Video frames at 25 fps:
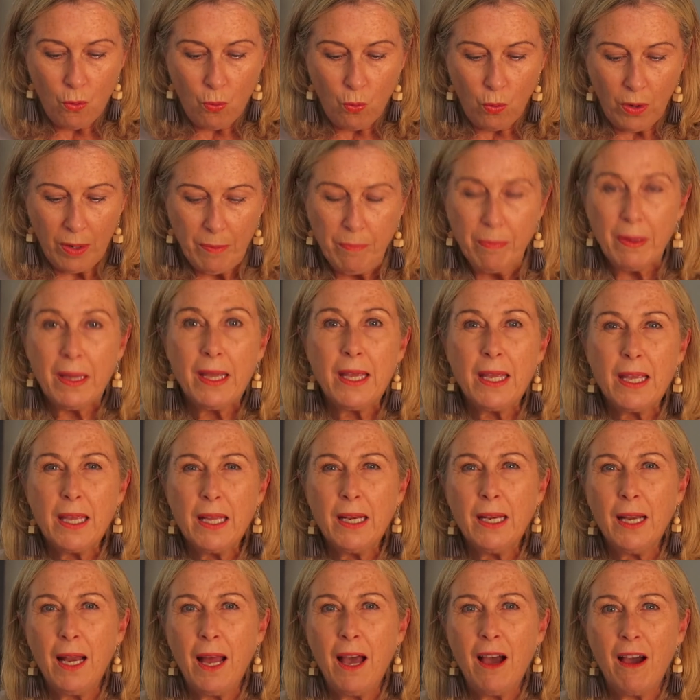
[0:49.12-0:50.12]
when being
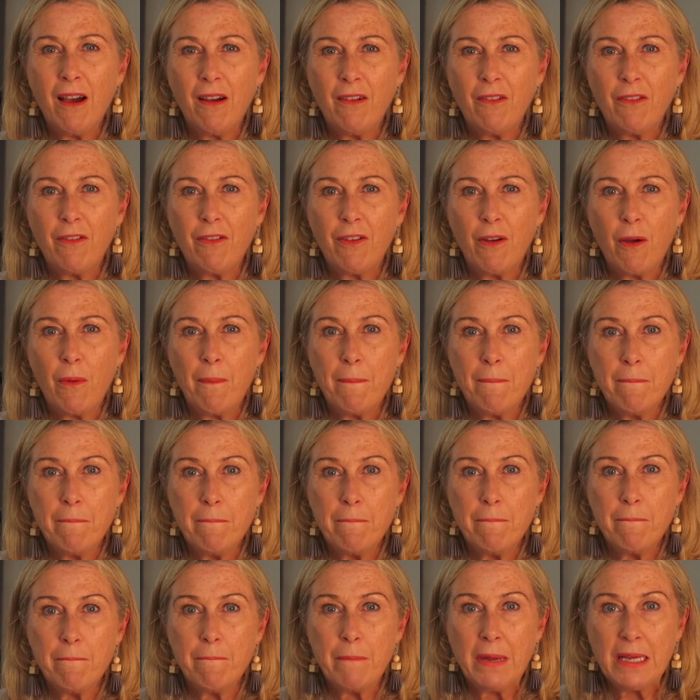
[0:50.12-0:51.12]
in love
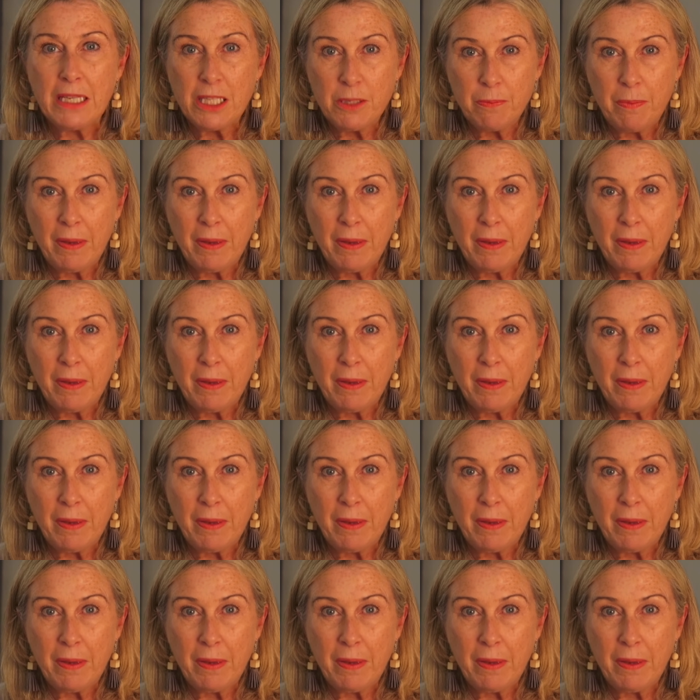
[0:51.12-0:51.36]
means